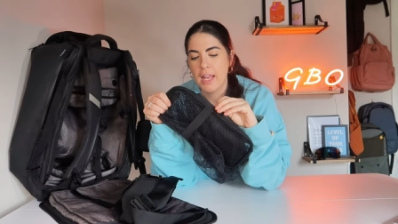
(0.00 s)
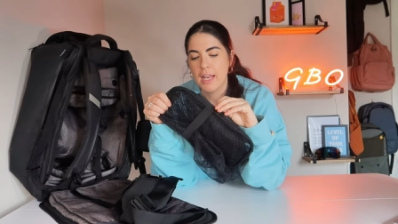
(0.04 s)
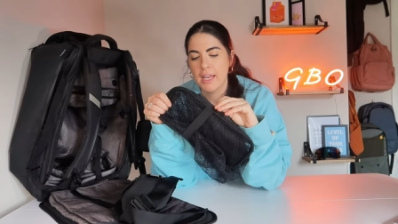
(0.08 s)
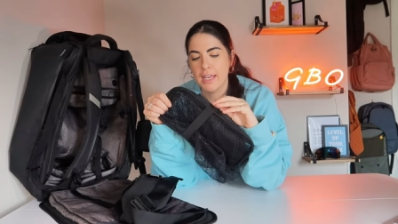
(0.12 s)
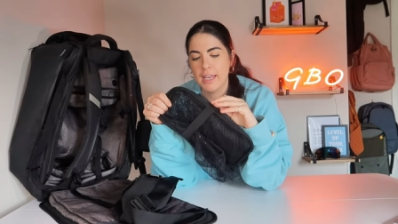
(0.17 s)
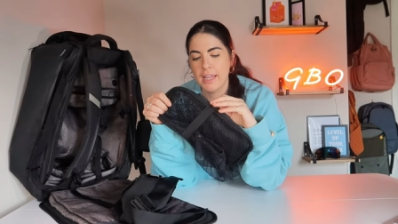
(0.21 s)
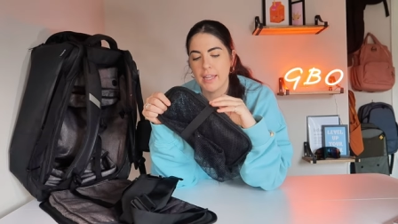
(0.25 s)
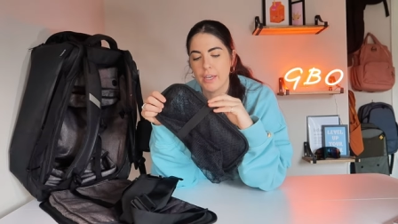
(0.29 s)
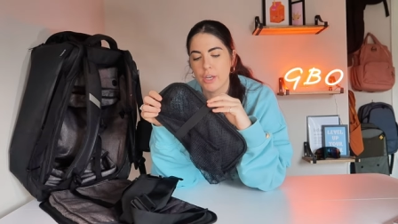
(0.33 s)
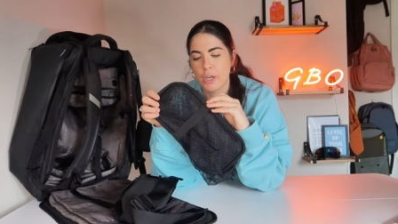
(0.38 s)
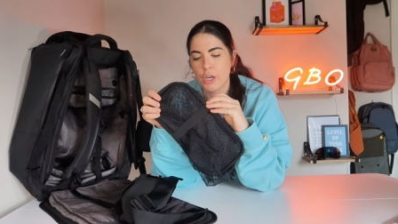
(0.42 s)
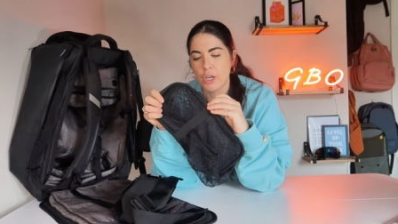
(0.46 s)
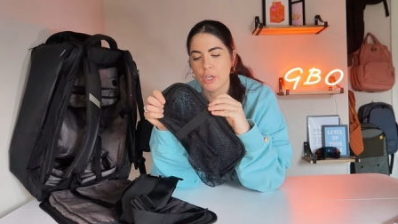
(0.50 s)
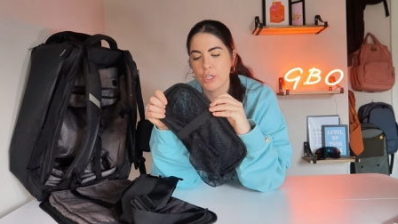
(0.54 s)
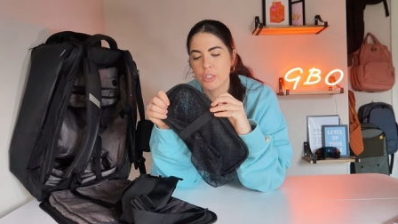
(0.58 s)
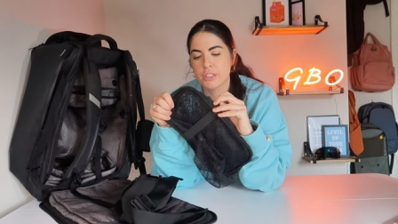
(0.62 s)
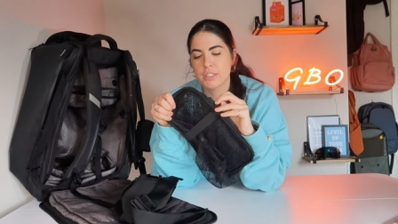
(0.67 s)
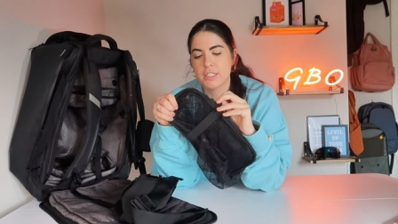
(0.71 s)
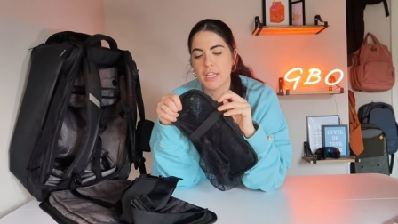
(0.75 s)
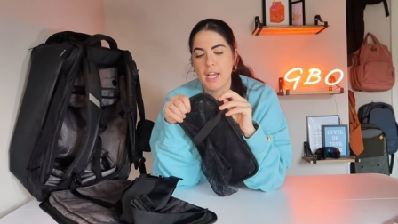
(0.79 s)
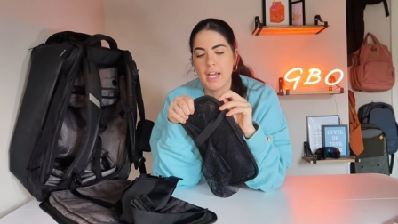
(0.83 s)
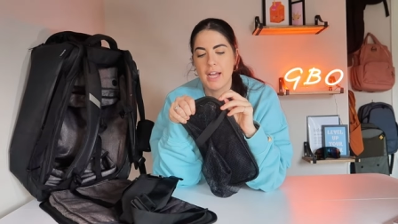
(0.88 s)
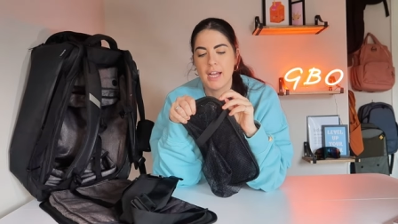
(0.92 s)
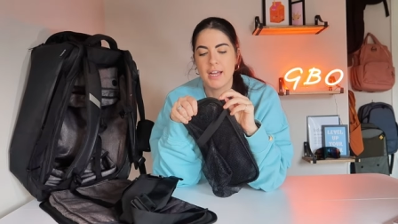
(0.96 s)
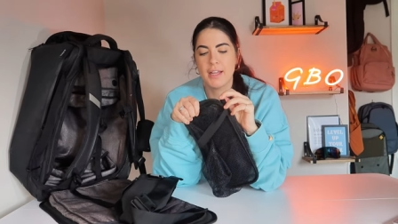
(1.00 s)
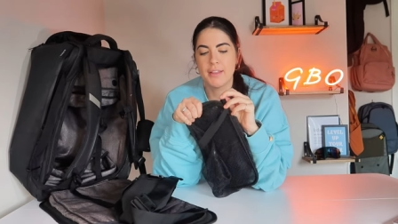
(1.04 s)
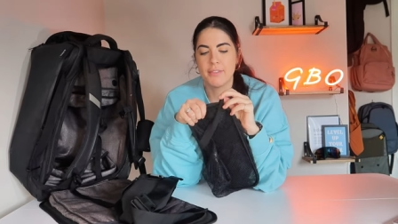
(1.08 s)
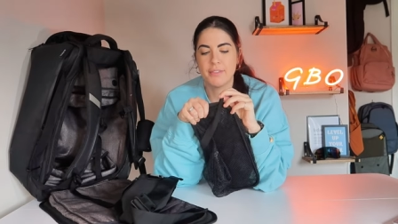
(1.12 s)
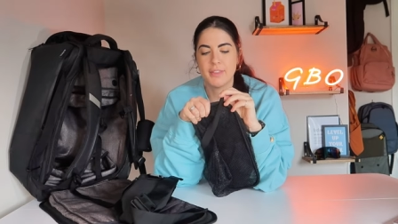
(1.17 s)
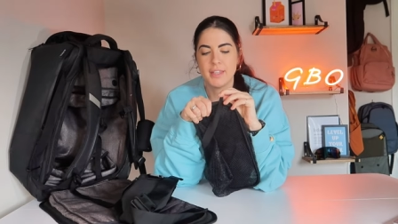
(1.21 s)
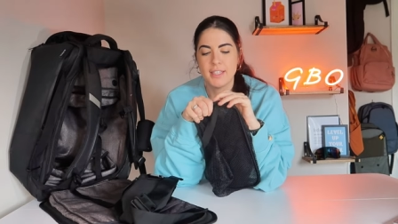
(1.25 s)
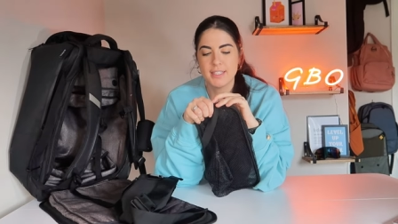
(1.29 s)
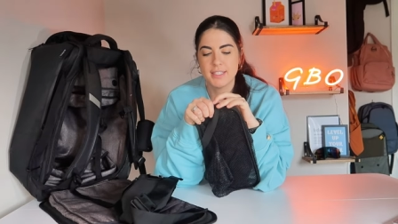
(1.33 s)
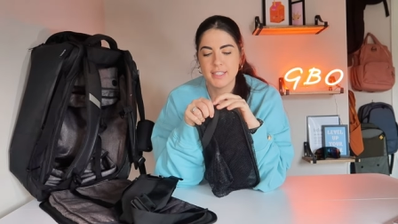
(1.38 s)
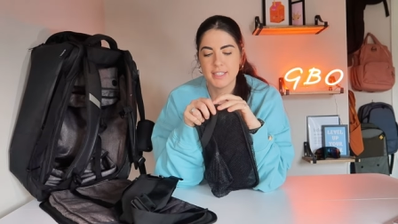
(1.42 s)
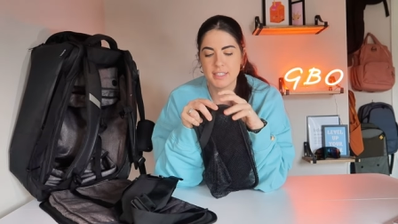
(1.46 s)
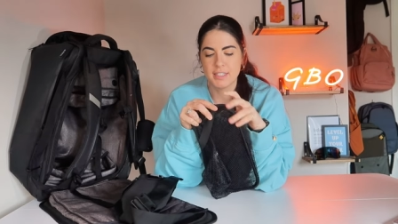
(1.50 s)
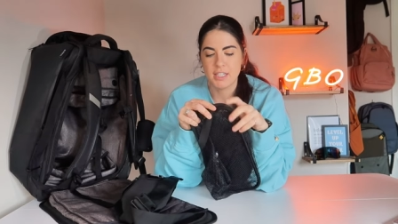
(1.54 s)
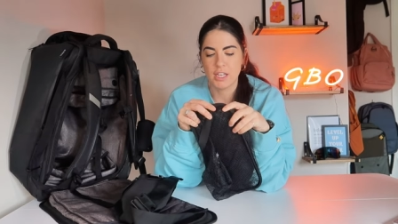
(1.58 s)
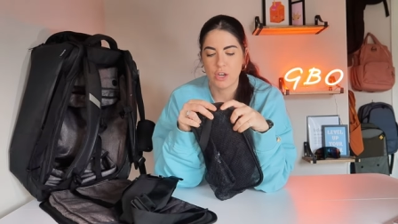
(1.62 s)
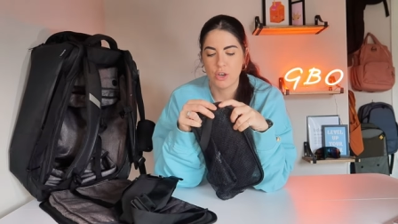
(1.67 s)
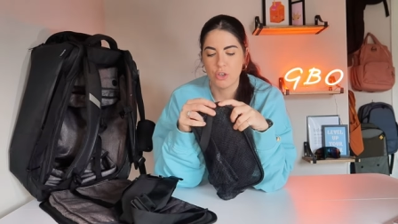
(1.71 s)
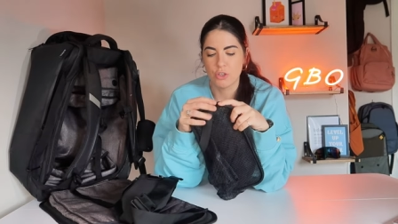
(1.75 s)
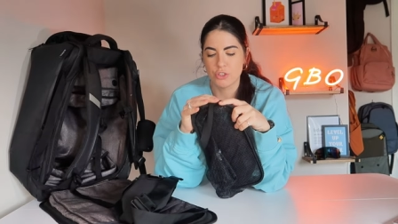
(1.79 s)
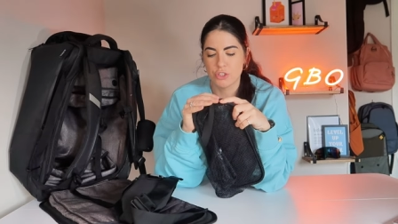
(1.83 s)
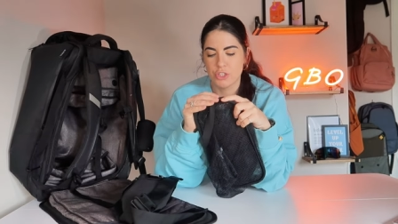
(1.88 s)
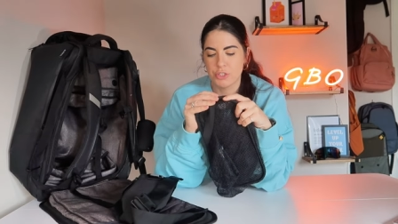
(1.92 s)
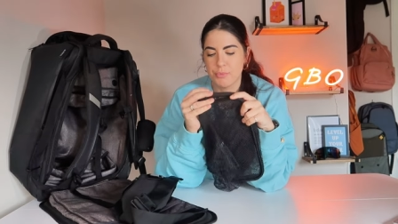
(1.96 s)
litres and this is the
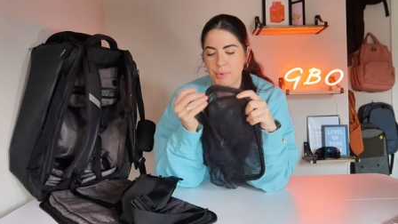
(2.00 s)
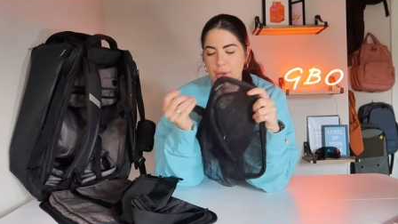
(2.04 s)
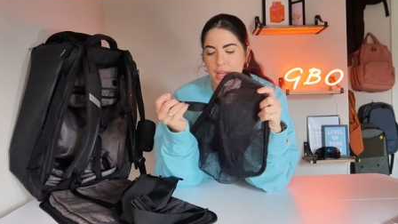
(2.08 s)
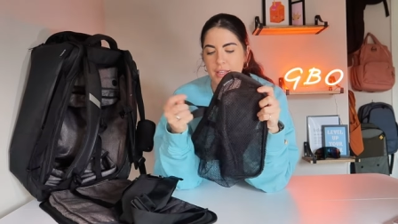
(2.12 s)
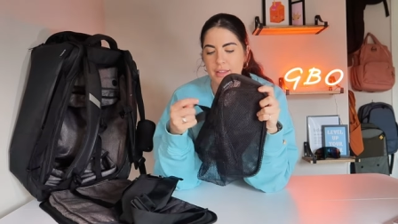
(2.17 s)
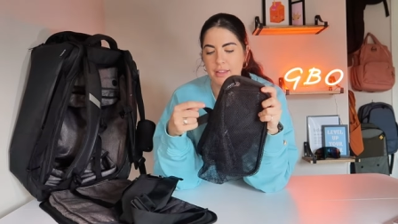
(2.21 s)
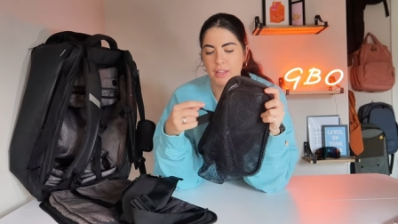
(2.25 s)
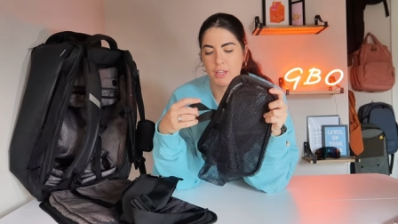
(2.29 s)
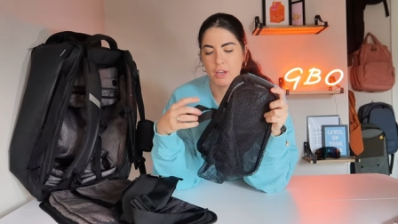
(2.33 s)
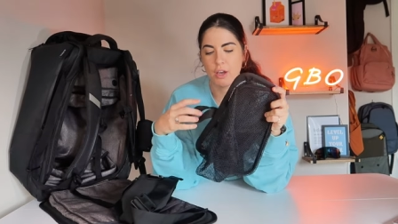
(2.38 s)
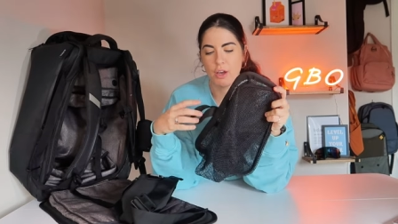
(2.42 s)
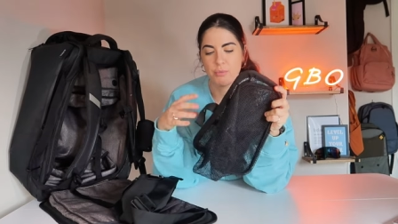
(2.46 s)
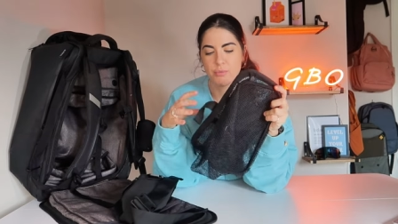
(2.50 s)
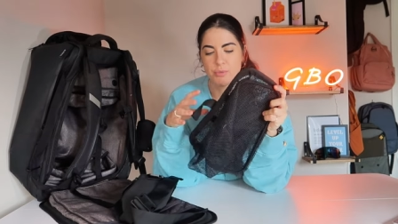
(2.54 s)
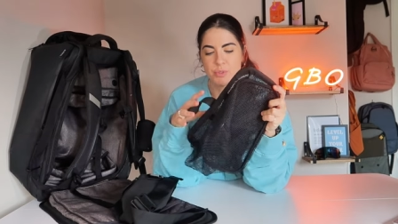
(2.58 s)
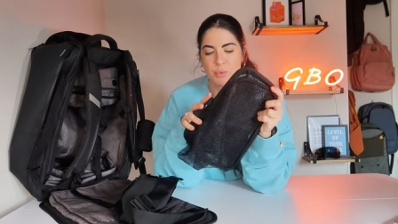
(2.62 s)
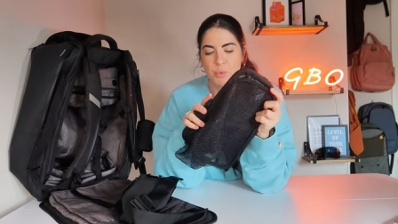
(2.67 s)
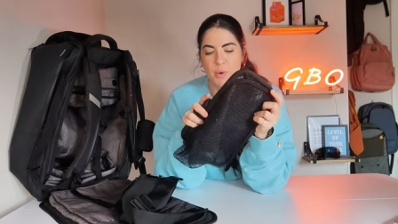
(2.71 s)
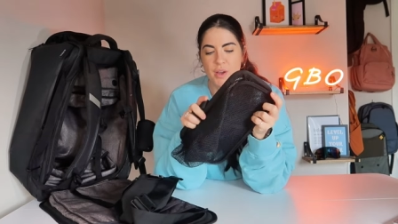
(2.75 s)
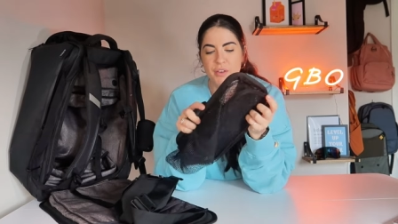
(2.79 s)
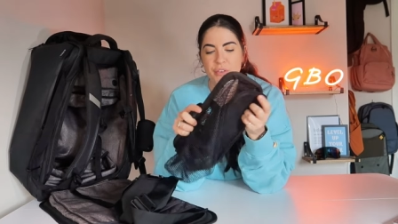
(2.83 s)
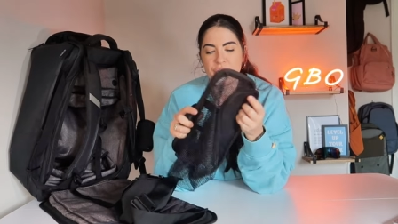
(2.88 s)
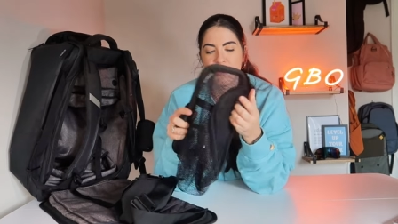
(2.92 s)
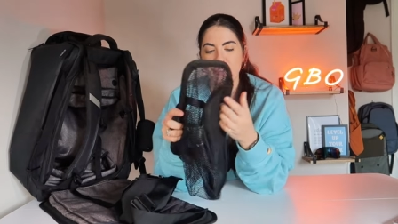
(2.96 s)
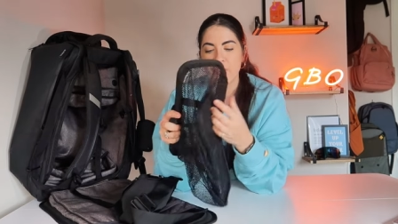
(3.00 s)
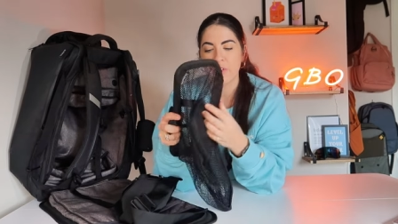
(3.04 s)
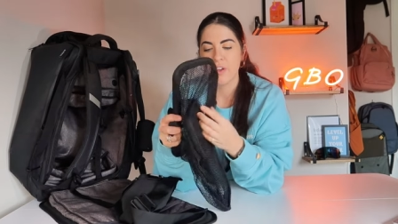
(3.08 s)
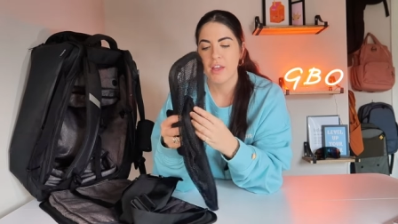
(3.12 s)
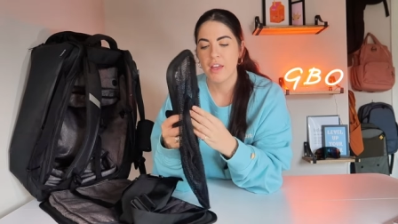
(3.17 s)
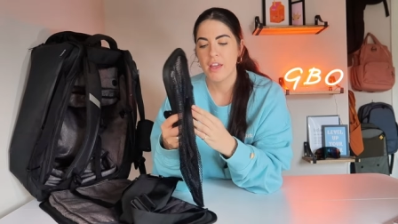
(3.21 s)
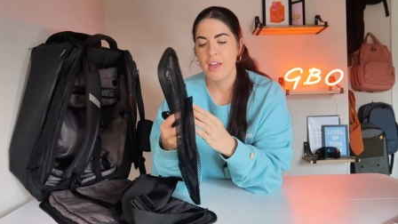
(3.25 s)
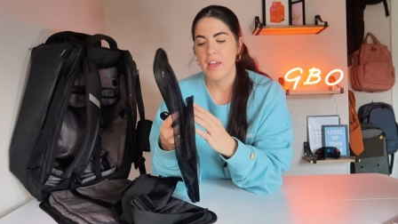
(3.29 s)
laundry bag that comes with